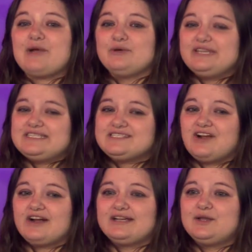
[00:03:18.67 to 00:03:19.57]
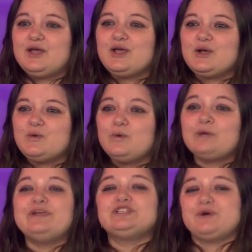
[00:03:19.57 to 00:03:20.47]
really started when
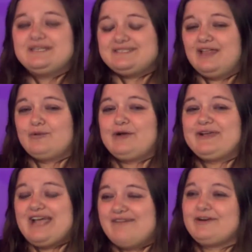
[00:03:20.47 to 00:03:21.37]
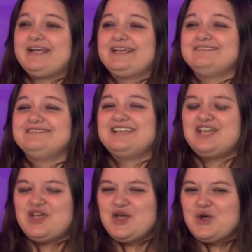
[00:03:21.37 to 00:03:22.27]
we joined Celebrate Recovery,
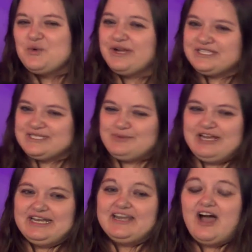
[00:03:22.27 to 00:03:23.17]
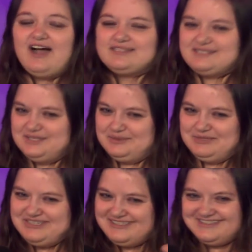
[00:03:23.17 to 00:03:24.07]
which has been an
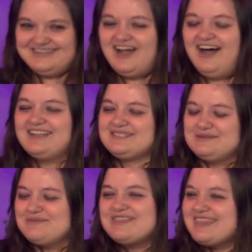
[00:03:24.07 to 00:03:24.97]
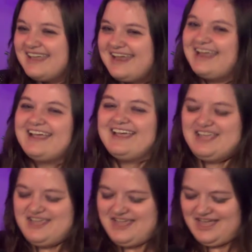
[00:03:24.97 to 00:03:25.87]
awesome, awesome thing
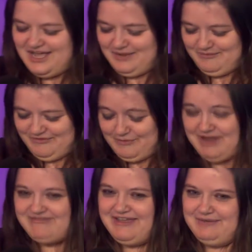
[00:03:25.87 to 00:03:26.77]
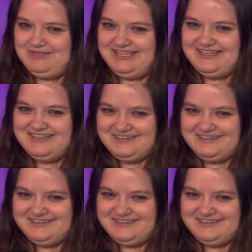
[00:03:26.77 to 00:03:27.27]
for my family.